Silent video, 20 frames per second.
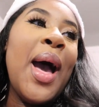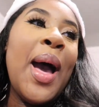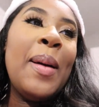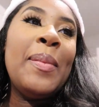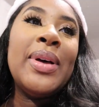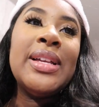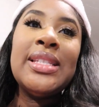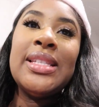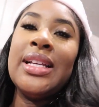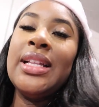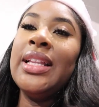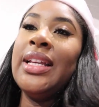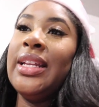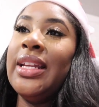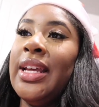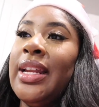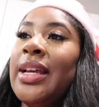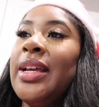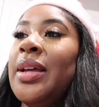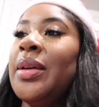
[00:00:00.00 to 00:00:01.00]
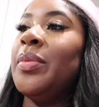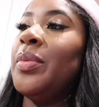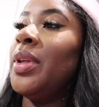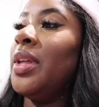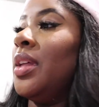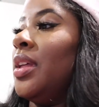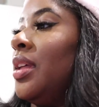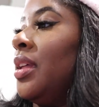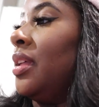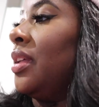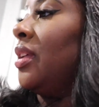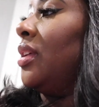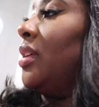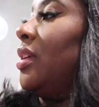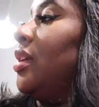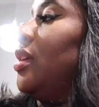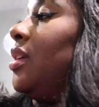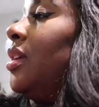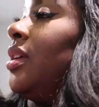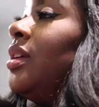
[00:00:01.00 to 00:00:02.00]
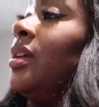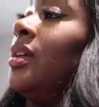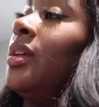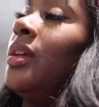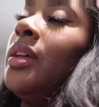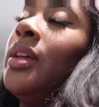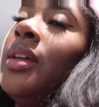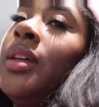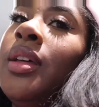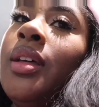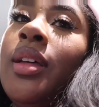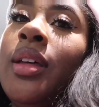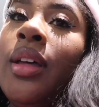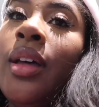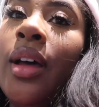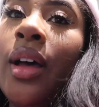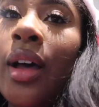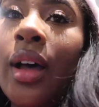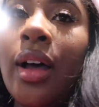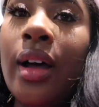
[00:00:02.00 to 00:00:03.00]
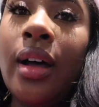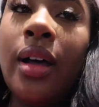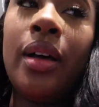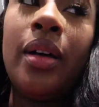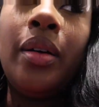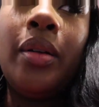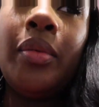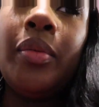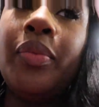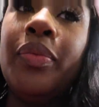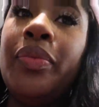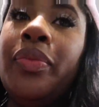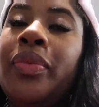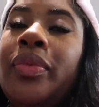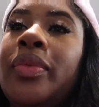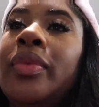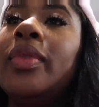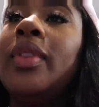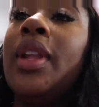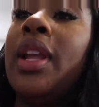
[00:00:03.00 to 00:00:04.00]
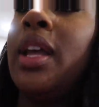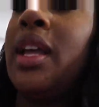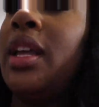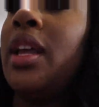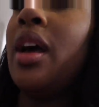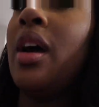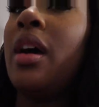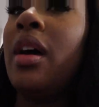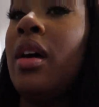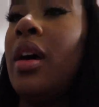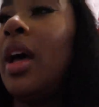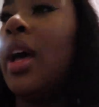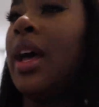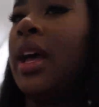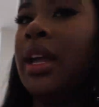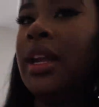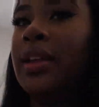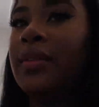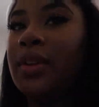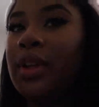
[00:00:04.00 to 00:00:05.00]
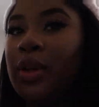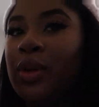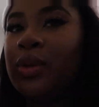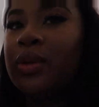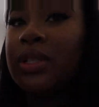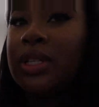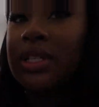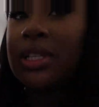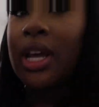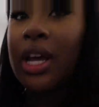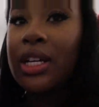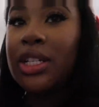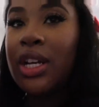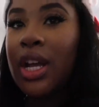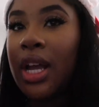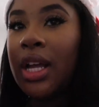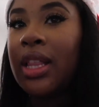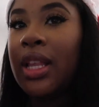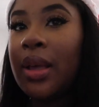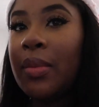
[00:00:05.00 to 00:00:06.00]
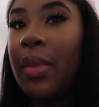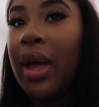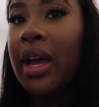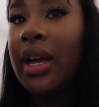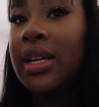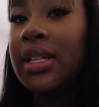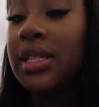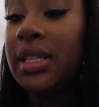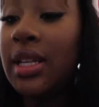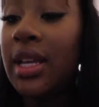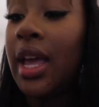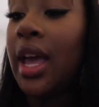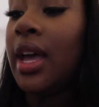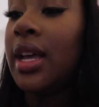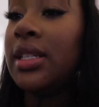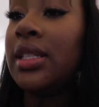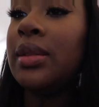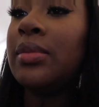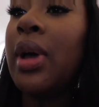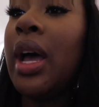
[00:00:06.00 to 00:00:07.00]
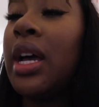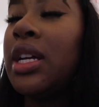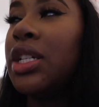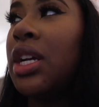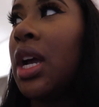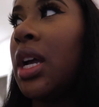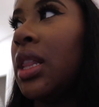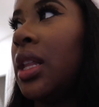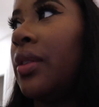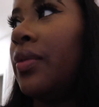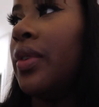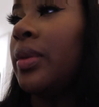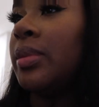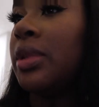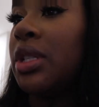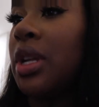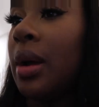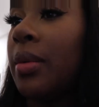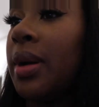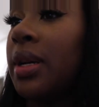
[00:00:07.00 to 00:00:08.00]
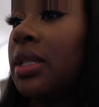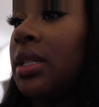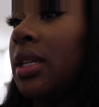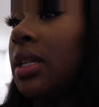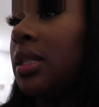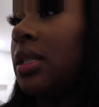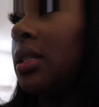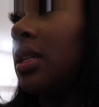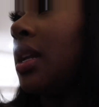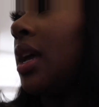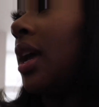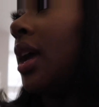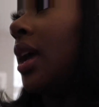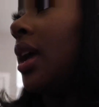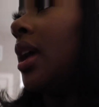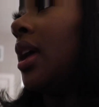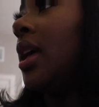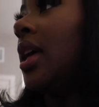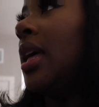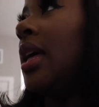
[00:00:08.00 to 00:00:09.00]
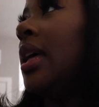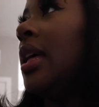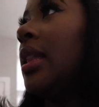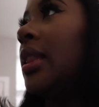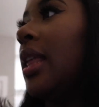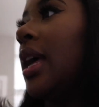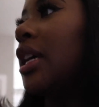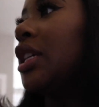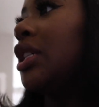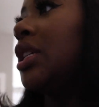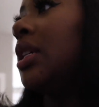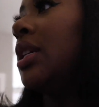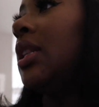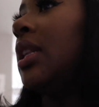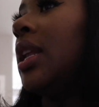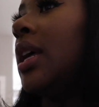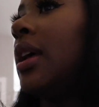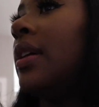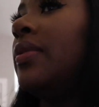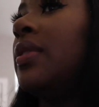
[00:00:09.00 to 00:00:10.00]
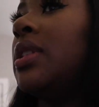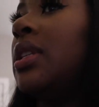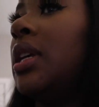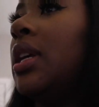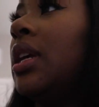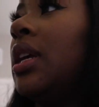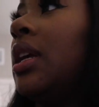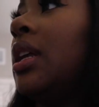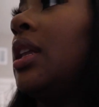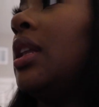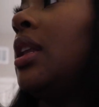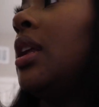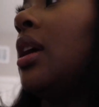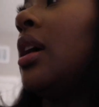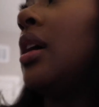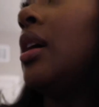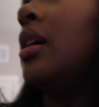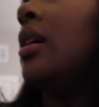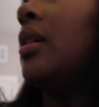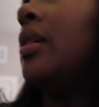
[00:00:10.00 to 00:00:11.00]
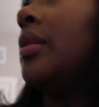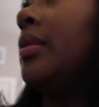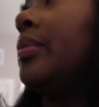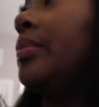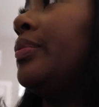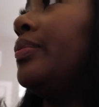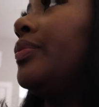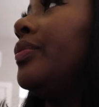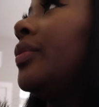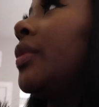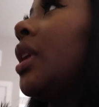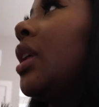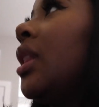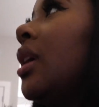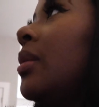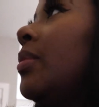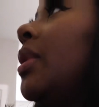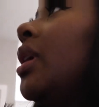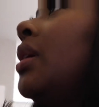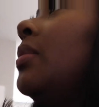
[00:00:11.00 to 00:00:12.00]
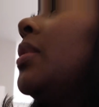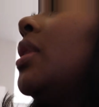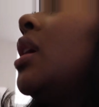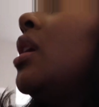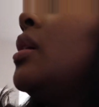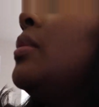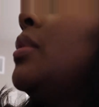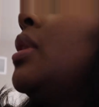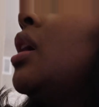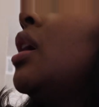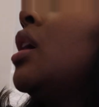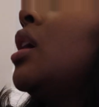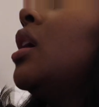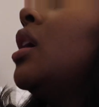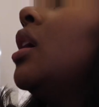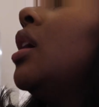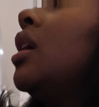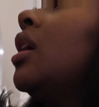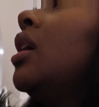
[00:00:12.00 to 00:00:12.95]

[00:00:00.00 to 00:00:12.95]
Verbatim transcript: I'm about to clean that up. Um, and y'all, I ain't even used this hot chocolate. My auntie has some hot chocolate from Starbucks yesterday that she left in, um, I think I'm gonna keep that up there.